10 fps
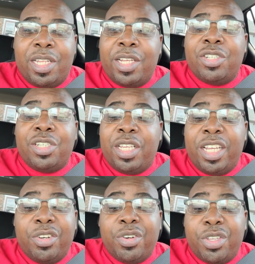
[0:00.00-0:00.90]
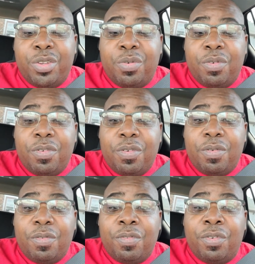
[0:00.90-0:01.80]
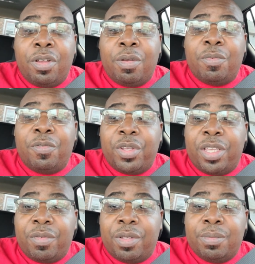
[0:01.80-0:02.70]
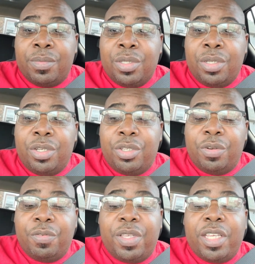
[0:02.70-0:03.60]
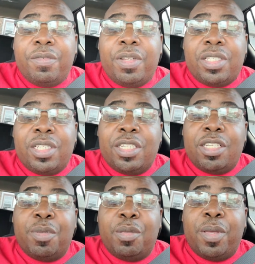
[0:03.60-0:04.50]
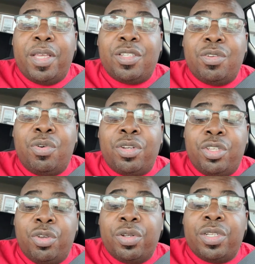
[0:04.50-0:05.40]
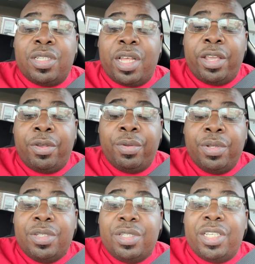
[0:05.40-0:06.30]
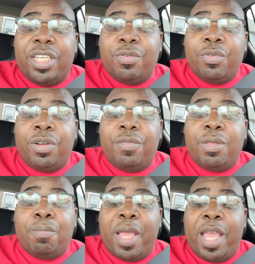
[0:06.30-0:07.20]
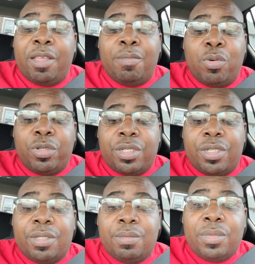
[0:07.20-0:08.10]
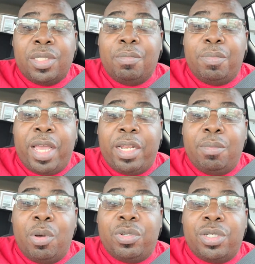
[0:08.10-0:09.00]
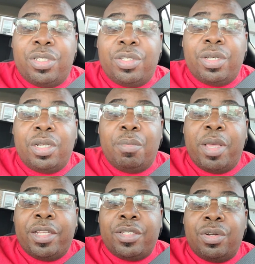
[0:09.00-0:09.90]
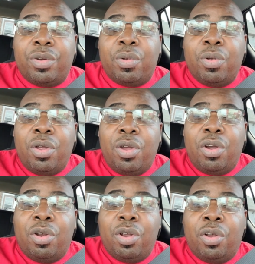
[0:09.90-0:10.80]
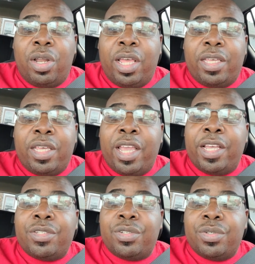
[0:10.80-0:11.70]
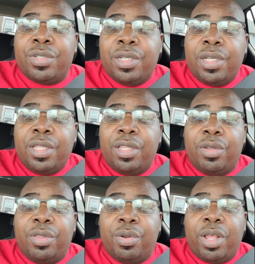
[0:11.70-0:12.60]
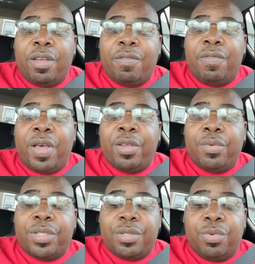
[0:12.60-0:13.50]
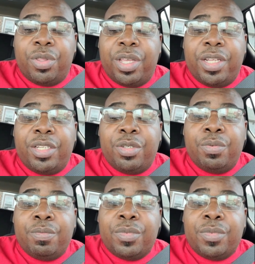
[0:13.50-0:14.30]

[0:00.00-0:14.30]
shouldn't hinder you from forgiving. Your forgiveness needs to be based on your desire to get rid of the bad emotions. Bad emotions, you can imagine, are like cancers. They're like a virus. What they do